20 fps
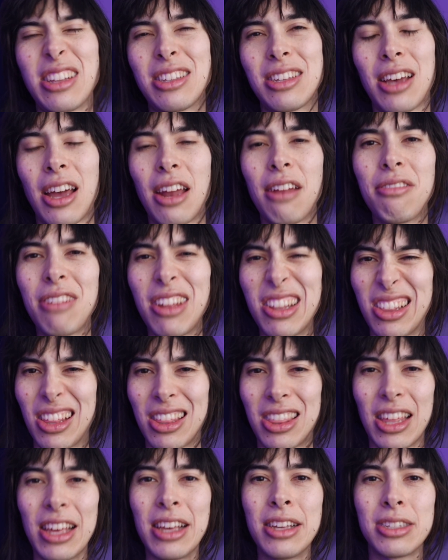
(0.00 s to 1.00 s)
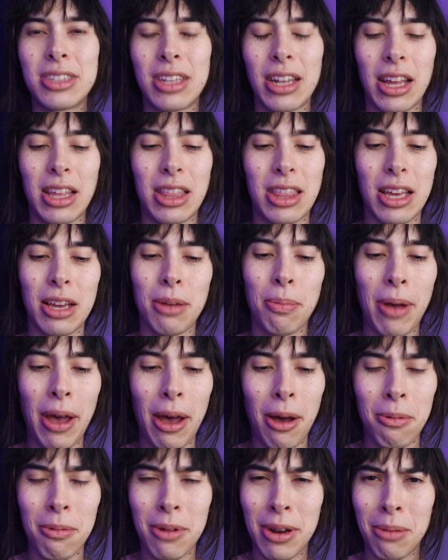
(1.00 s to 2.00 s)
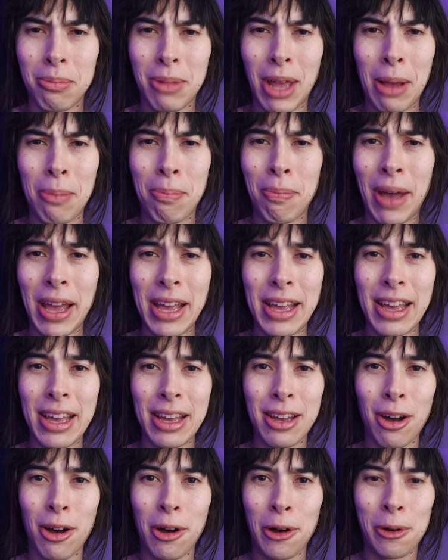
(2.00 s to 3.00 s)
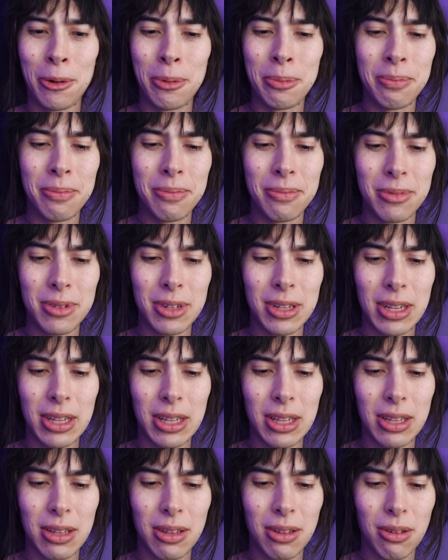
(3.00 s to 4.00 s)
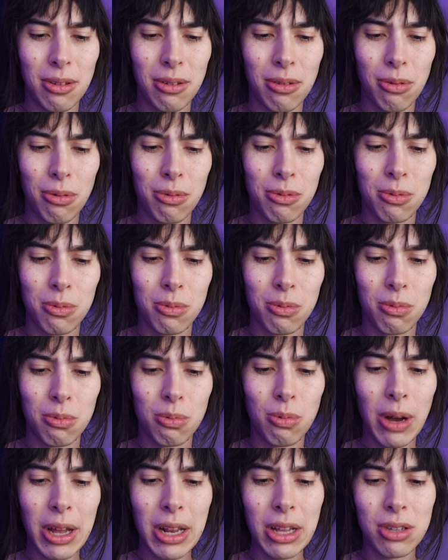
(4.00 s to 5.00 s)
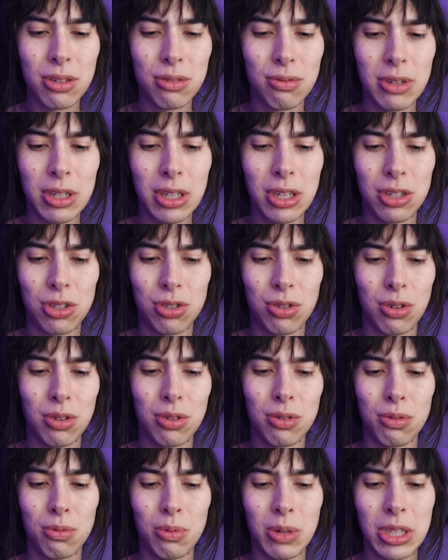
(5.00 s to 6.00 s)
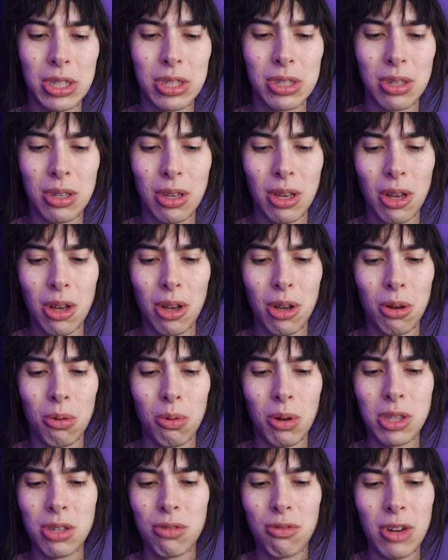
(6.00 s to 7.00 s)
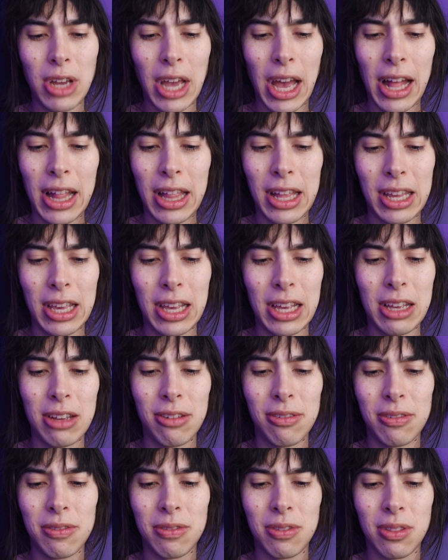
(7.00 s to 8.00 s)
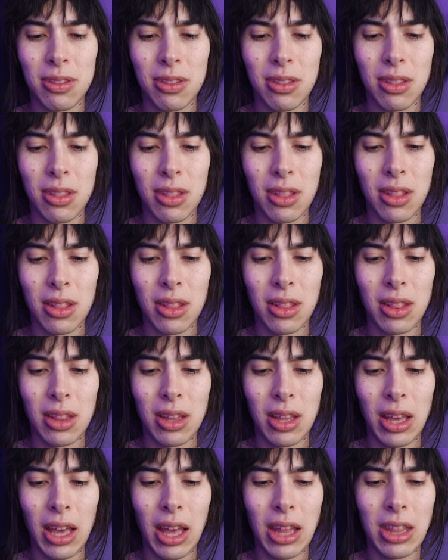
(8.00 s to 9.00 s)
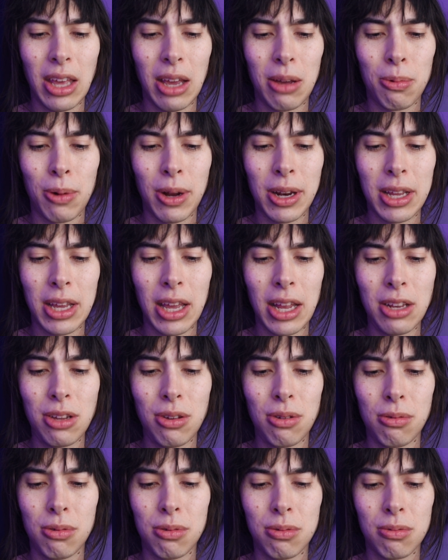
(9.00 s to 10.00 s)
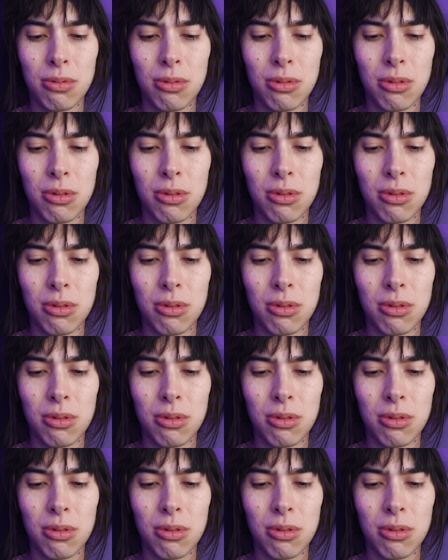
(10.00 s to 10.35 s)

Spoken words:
kind of like the things that I think about when I'm like biking home. What is really true? What's reality? And like, what can you